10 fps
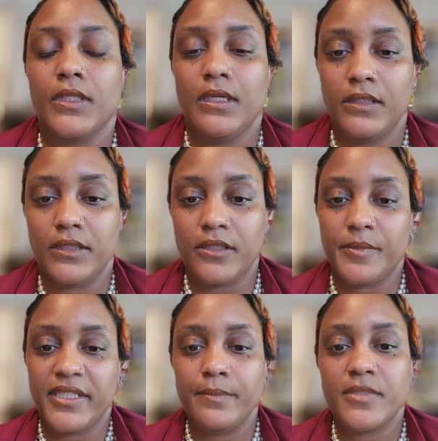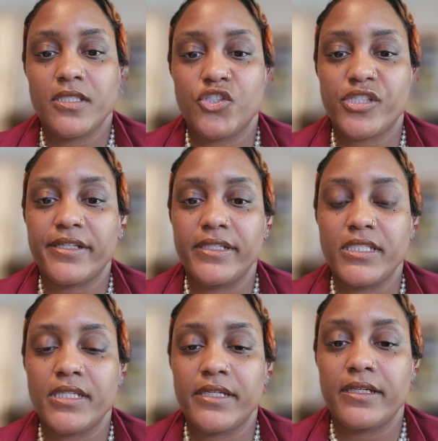Hello, my name is Jerry
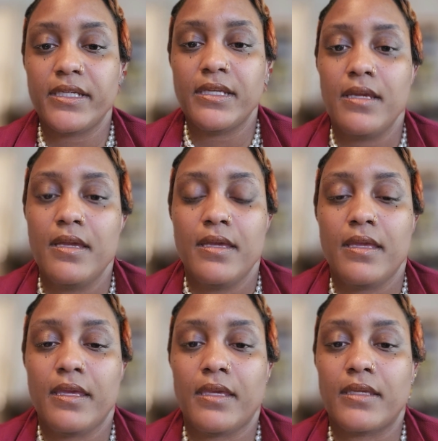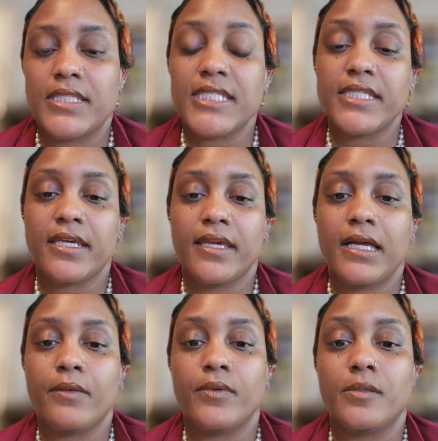Cherry, and today
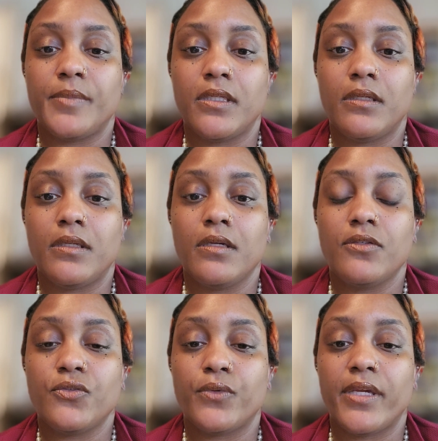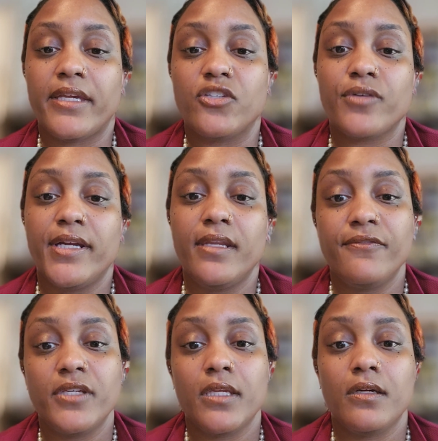I will be doing a training
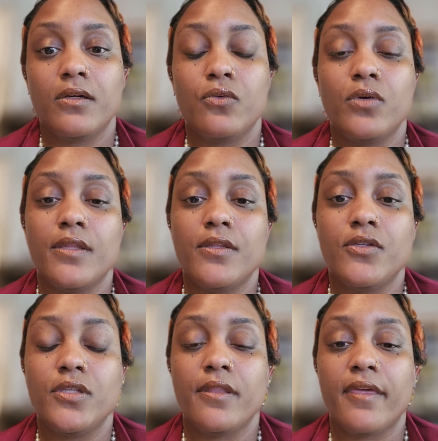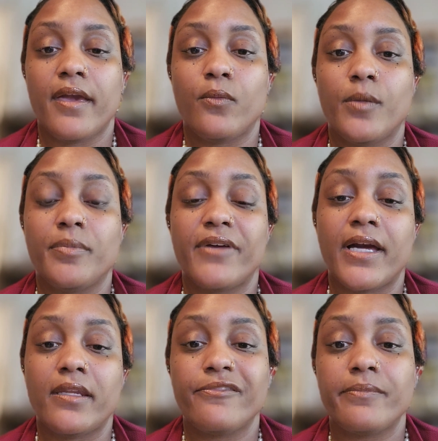video that will provide
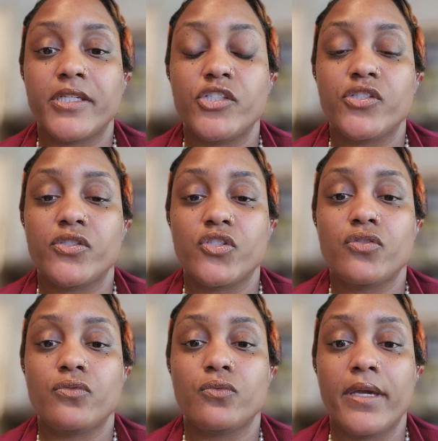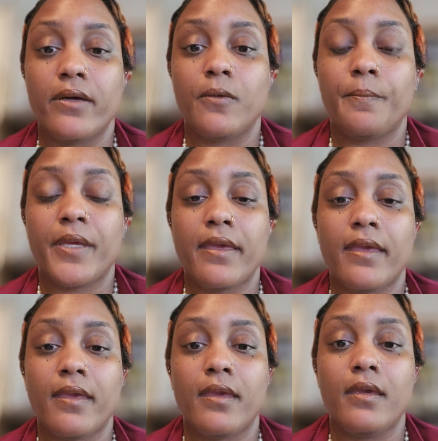information to help
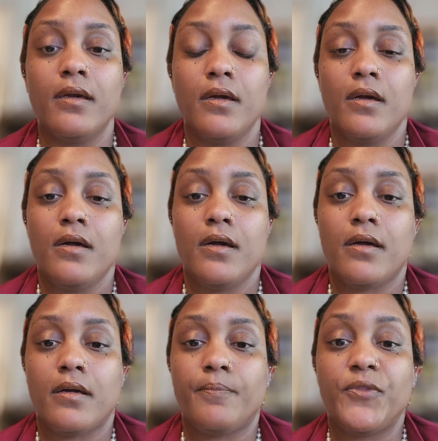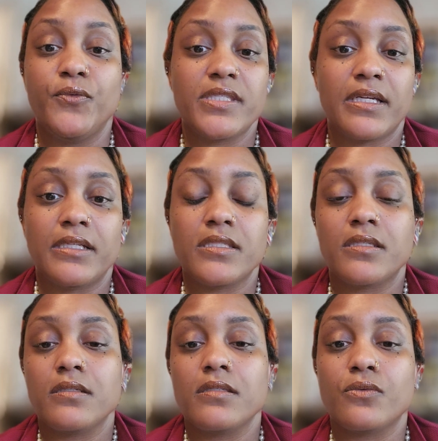a new
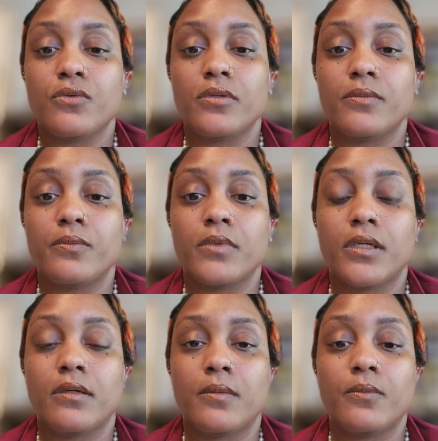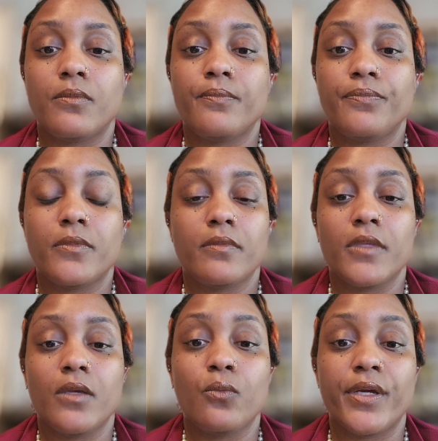scientist or
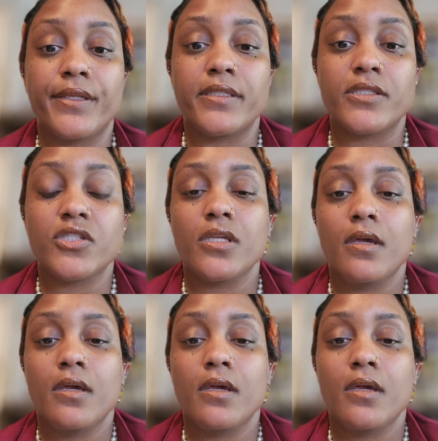witness